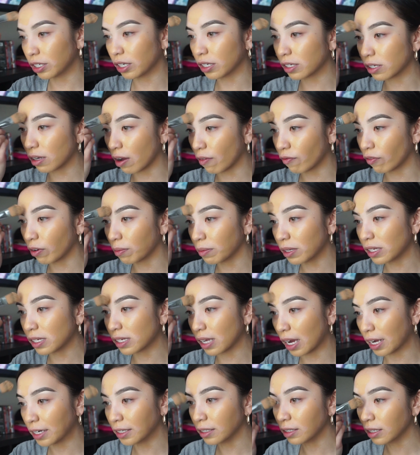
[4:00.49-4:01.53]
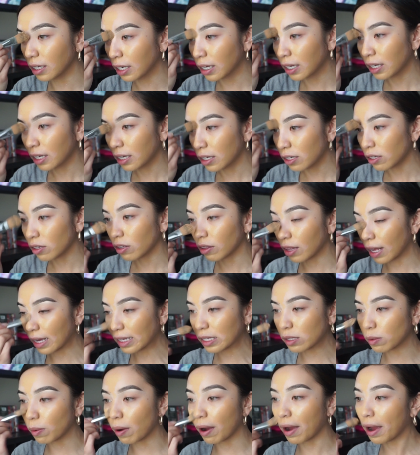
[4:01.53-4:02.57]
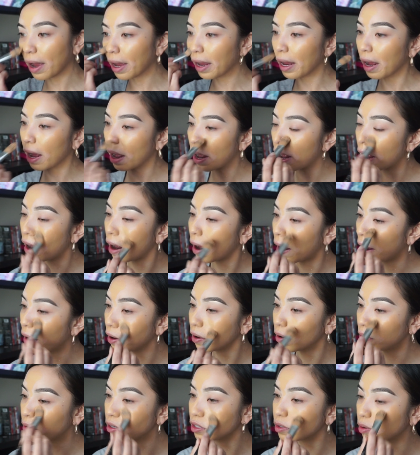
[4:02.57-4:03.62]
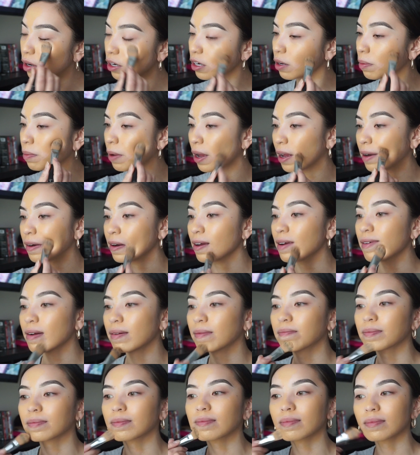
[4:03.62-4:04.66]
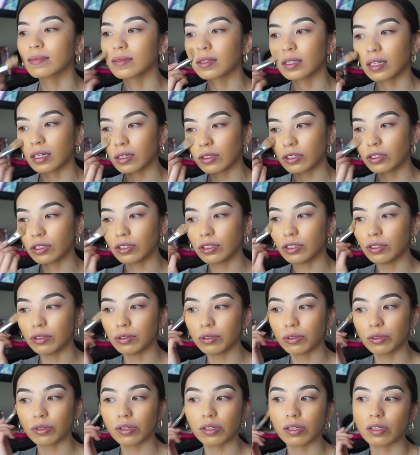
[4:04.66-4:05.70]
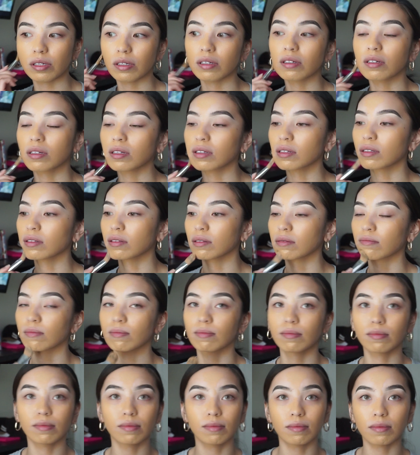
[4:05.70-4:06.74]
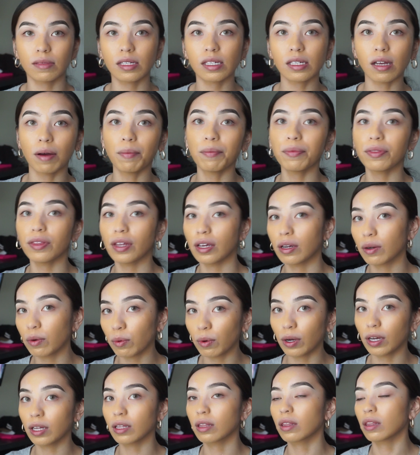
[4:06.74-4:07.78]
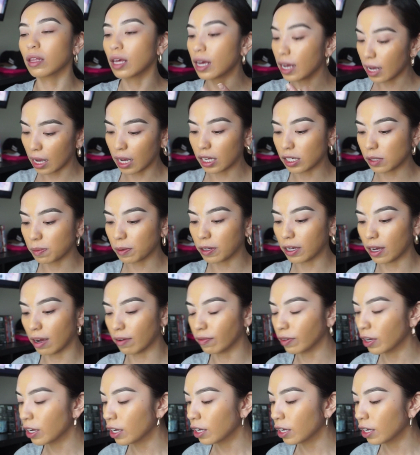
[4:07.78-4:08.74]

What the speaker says: does come from the sun. That's why I always recommend to use something with SPF.